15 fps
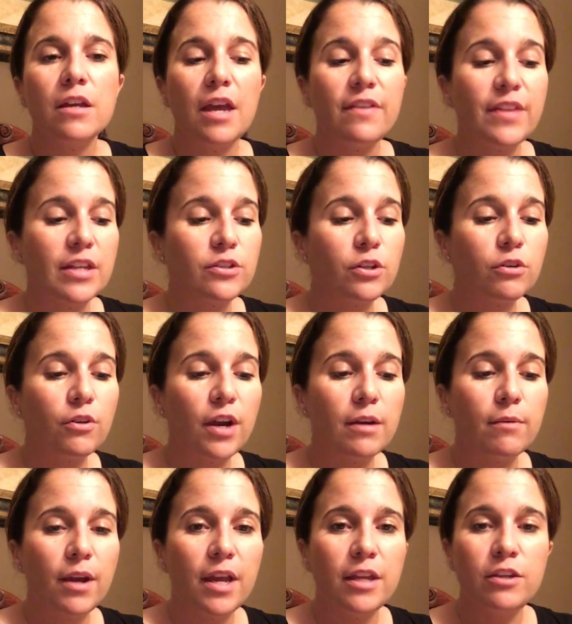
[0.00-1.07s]
And that's a great
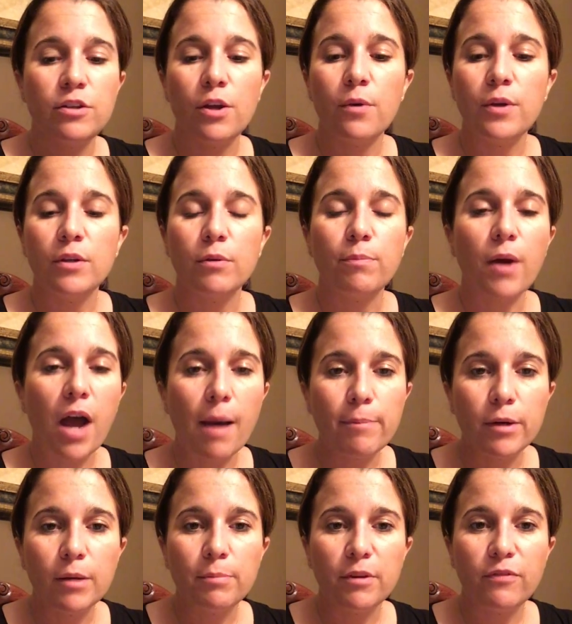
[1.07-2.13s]
way, it'll pop
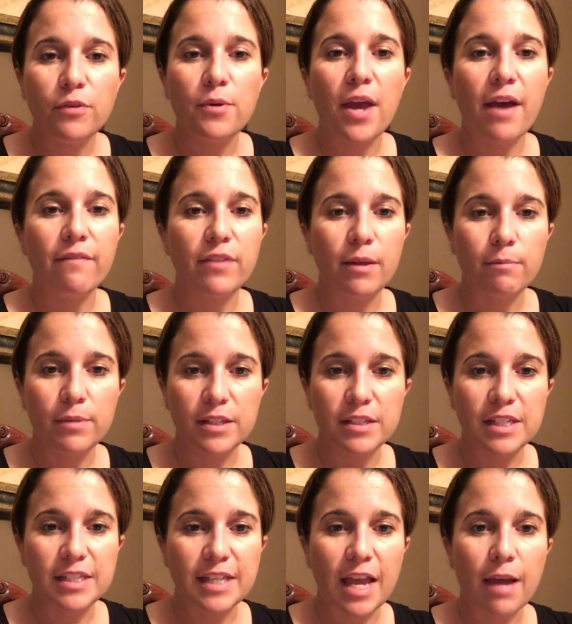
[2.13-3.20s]
up if you have that
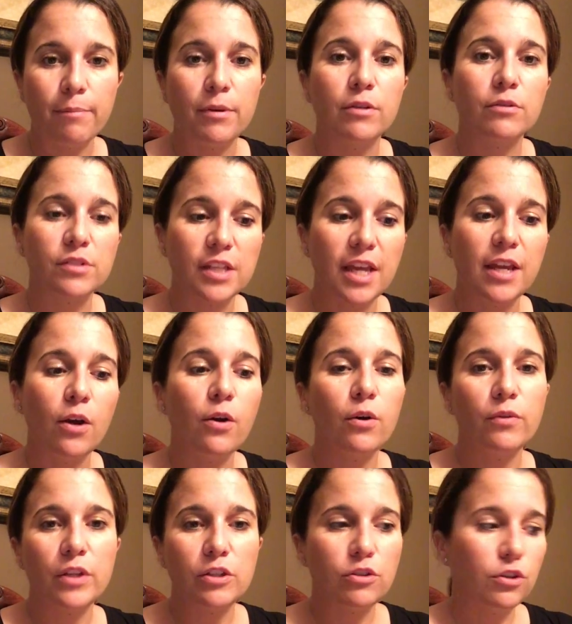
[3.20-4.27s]
business app. It'll say,
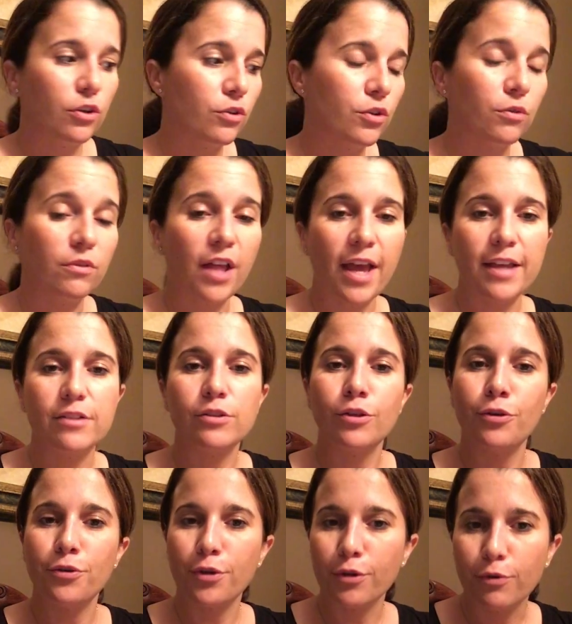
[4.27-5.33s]
oh, these are your new likes, so
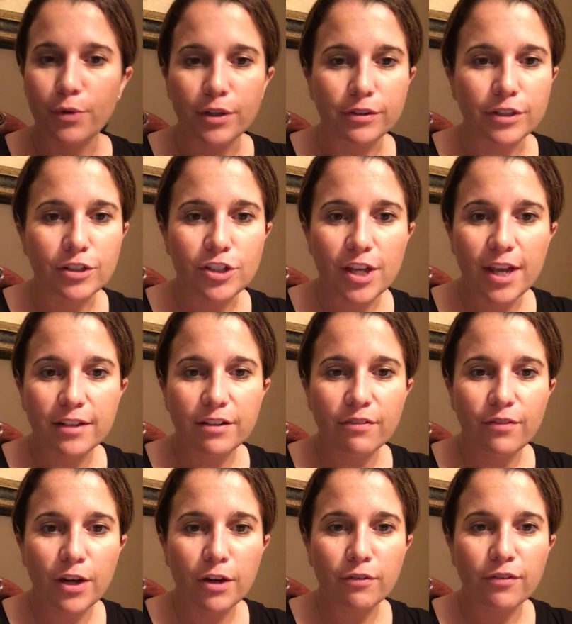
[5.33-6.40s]
you can quickly check to
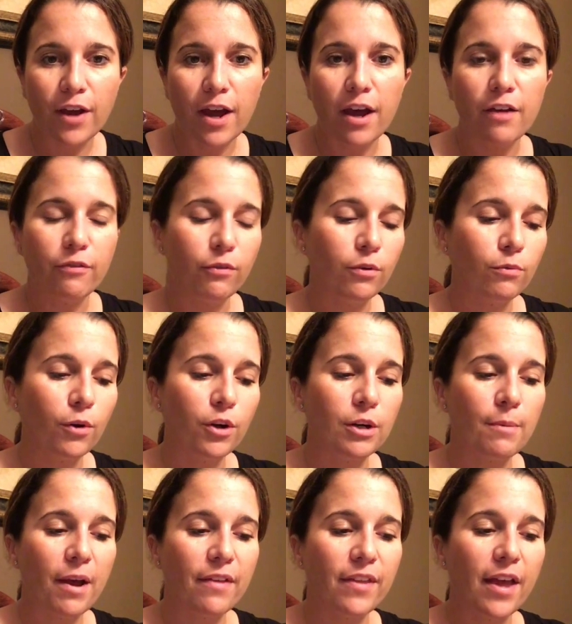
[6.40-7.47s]
verify if we're worried
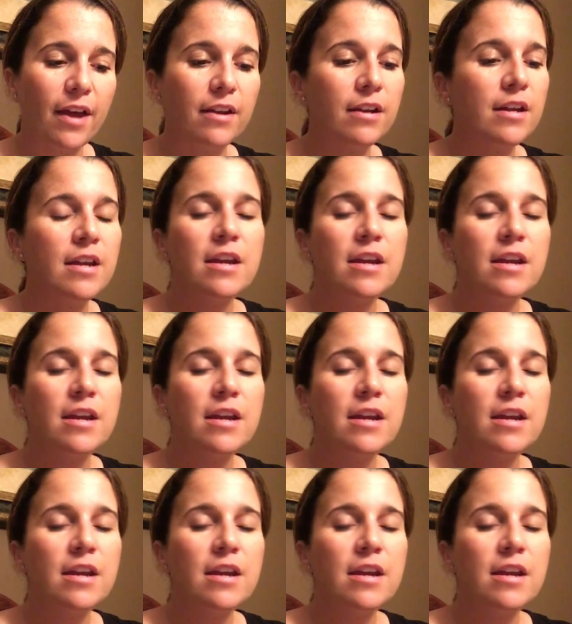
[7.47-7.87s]
about that.